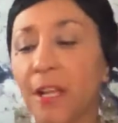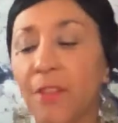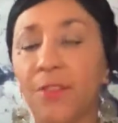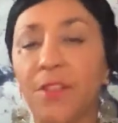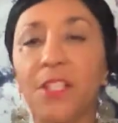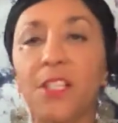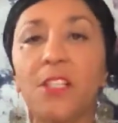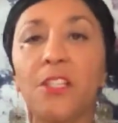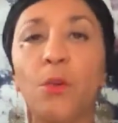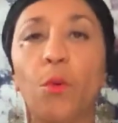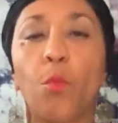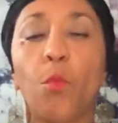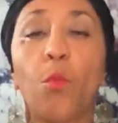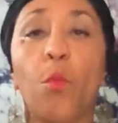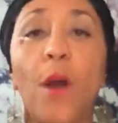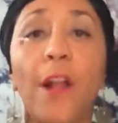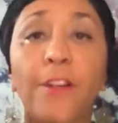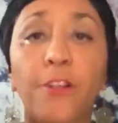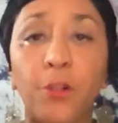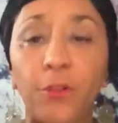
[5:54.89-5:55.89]
And this is a
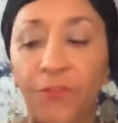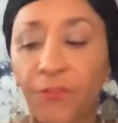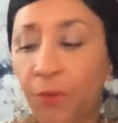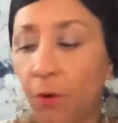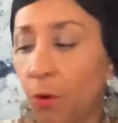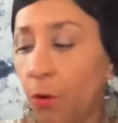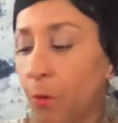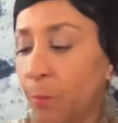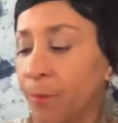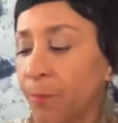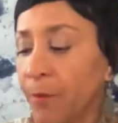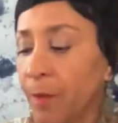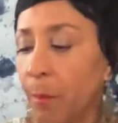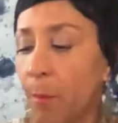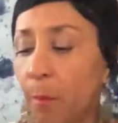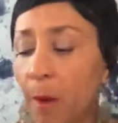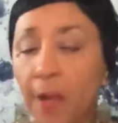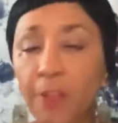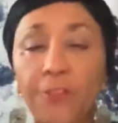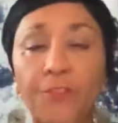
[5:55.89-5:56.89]
wonderful
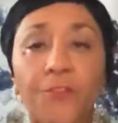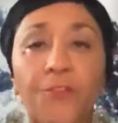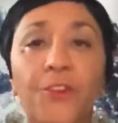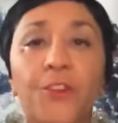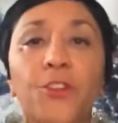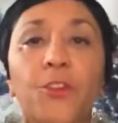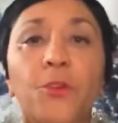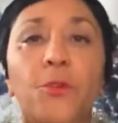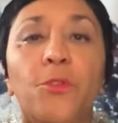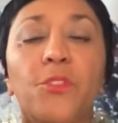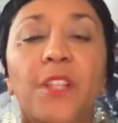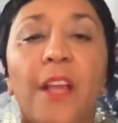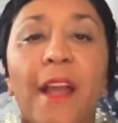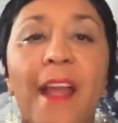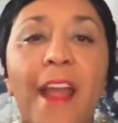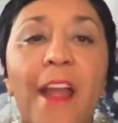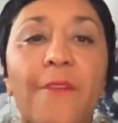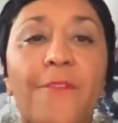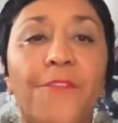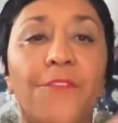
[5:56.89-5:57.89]
month for you to
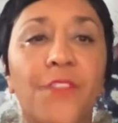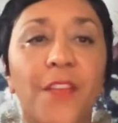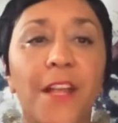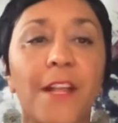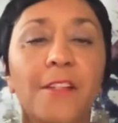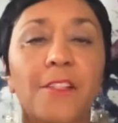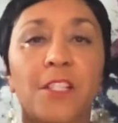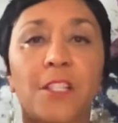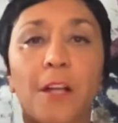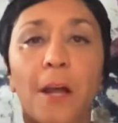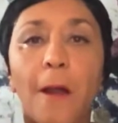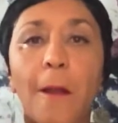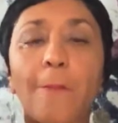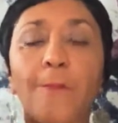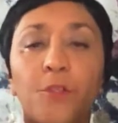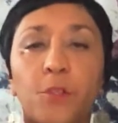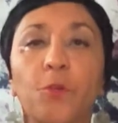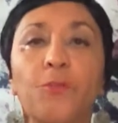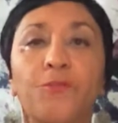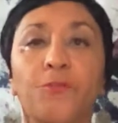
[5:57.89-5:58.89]
have things
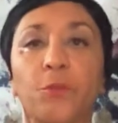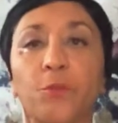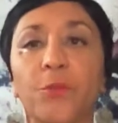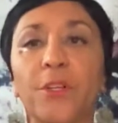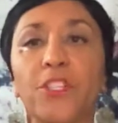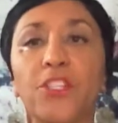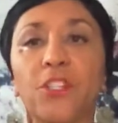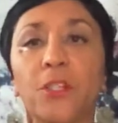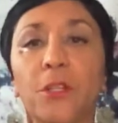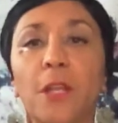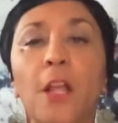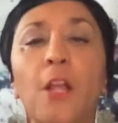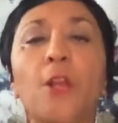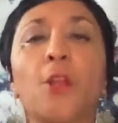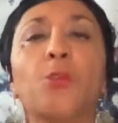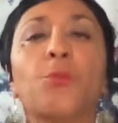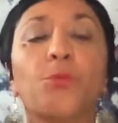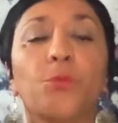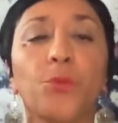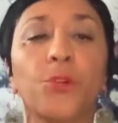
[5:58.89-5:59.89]
come to fruition
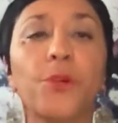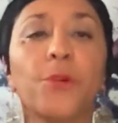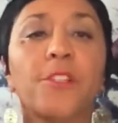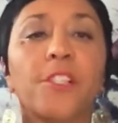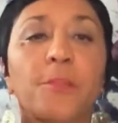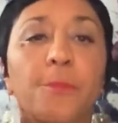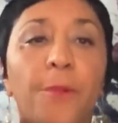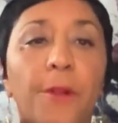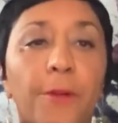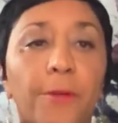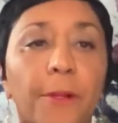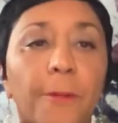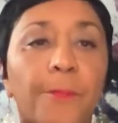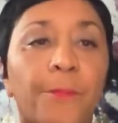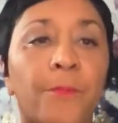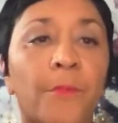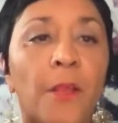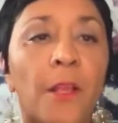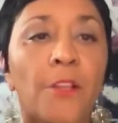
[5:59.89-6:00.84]
through your spirit.